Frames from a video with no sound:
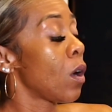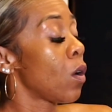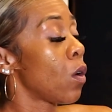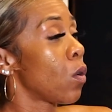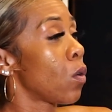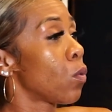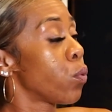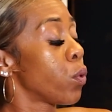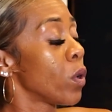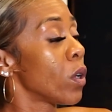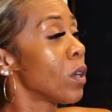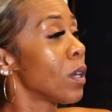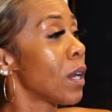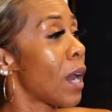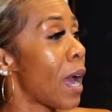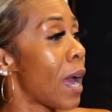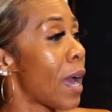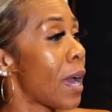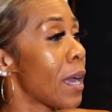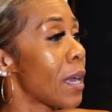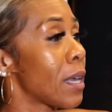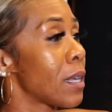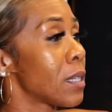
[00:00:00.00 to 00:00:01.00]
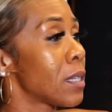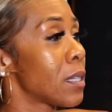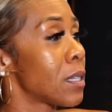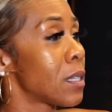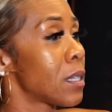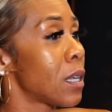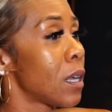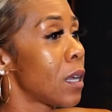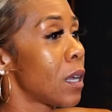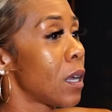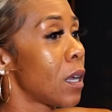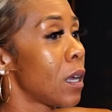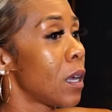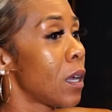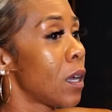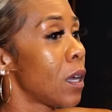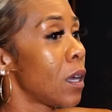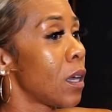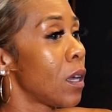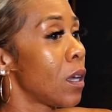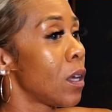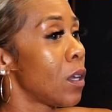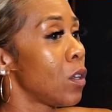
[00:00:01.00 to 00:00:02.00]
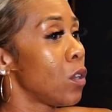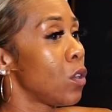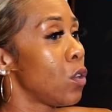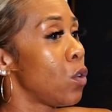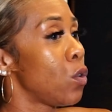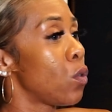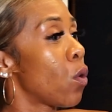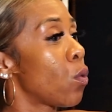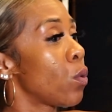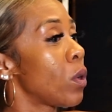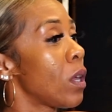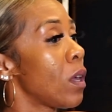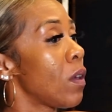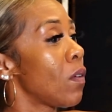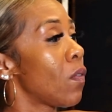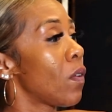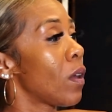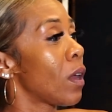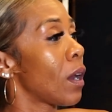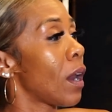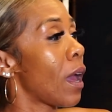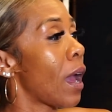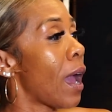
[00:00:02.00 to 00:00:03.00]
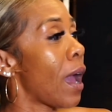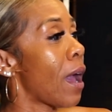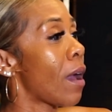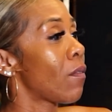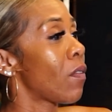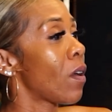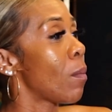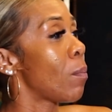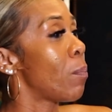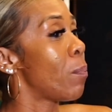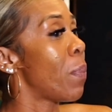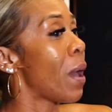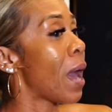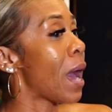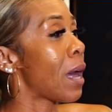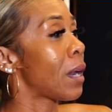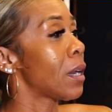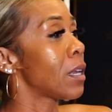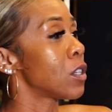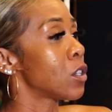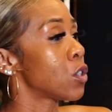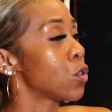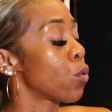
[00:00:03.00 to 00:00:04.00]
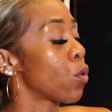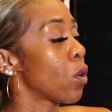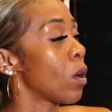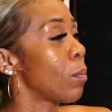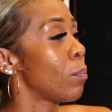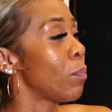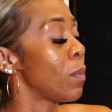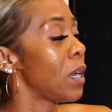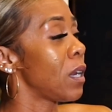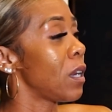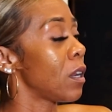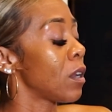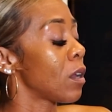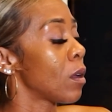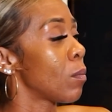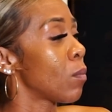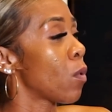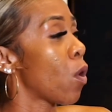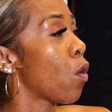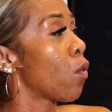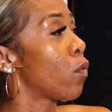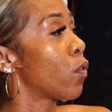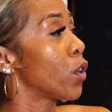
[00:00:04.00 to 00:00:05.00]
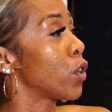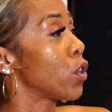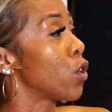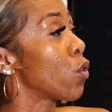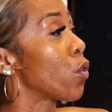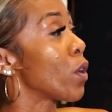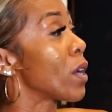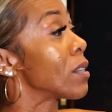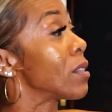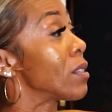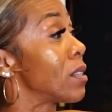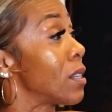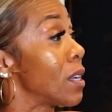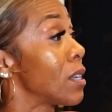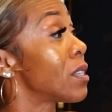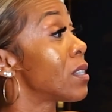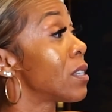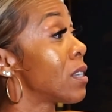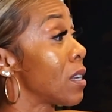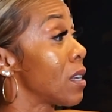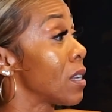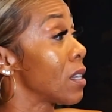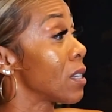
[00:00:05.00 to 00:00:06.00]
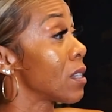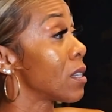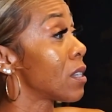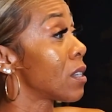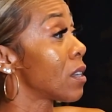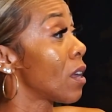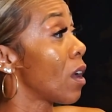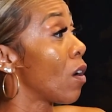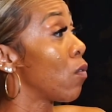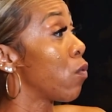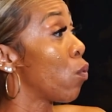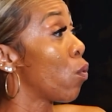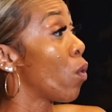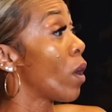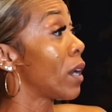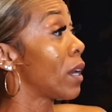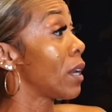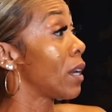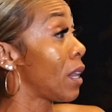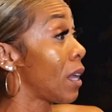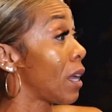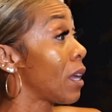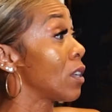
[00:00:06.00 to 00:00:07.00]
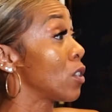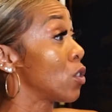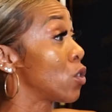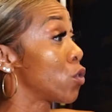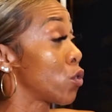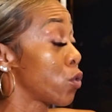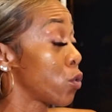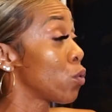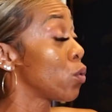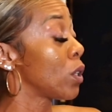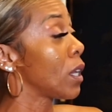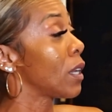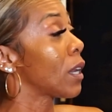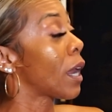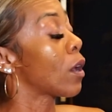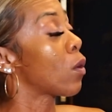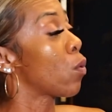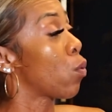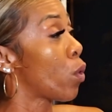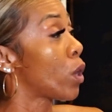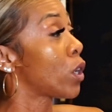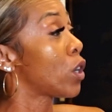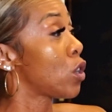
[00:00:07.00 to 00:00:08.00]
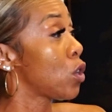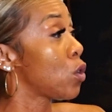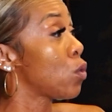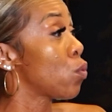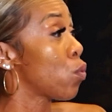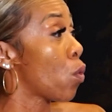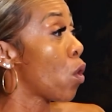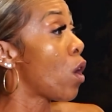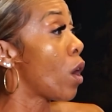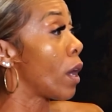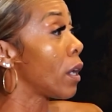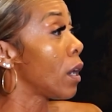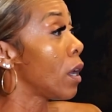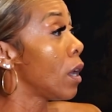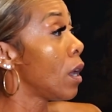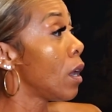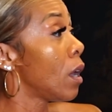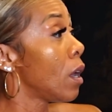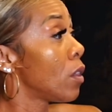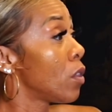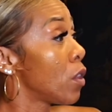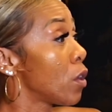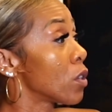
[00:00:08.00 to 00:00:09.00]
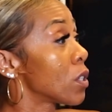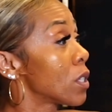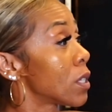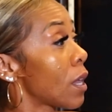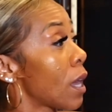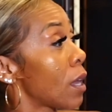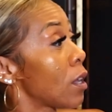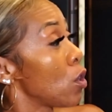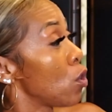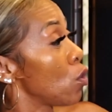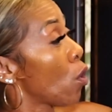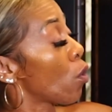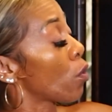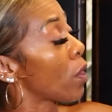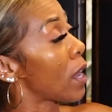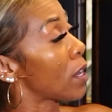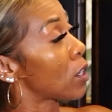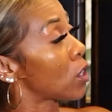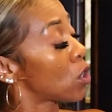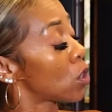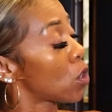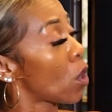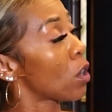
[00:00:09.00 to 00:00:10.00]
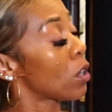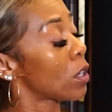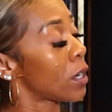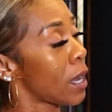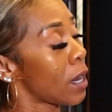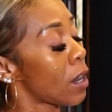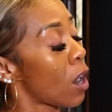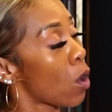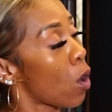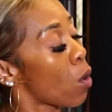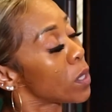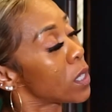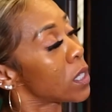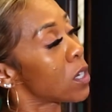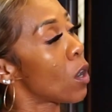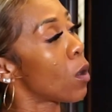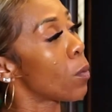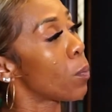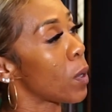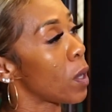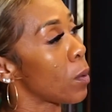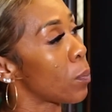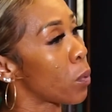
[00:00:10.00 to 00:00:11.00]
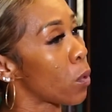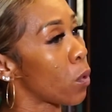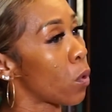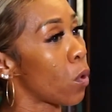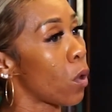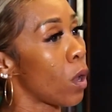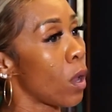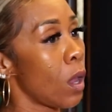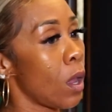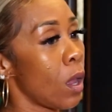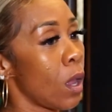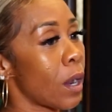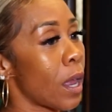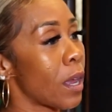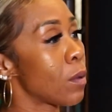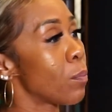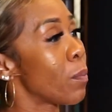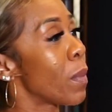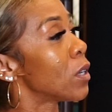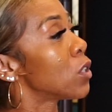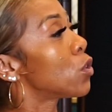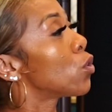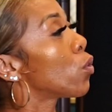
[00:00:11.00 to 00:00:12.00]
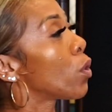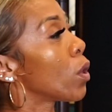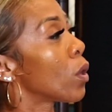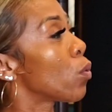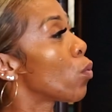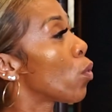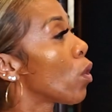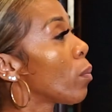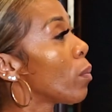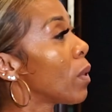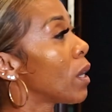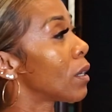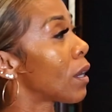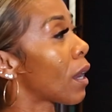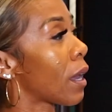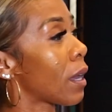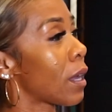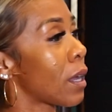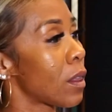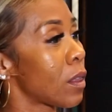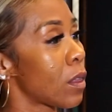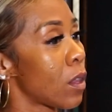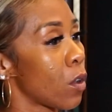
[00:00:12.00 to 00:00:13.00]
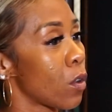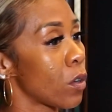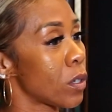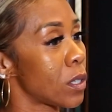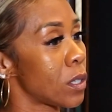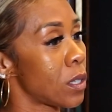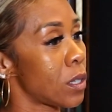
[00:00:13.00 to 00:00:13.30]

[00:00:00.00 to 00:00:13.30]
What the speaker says: realize you don't even have a balance or a medium over your existence of what it is truly. What do you want? There's that, that start date. I always tell people, mentoring women, there